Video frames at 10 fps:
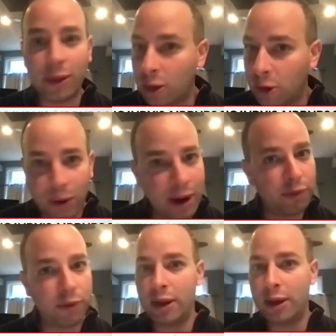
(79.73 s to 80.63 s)
they do it
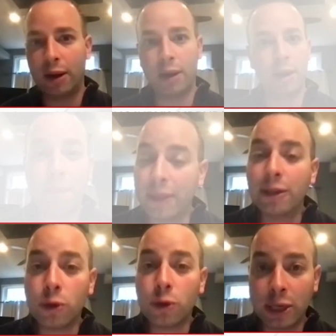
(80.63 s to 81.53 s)
every year i
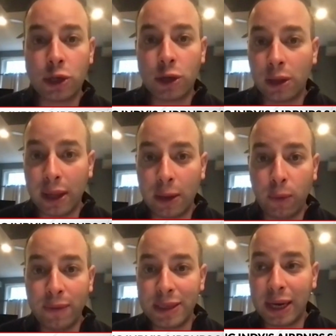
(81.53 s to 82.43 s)
think traditionally
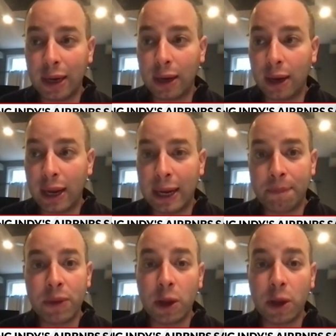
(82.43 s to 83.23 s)
we've seen um,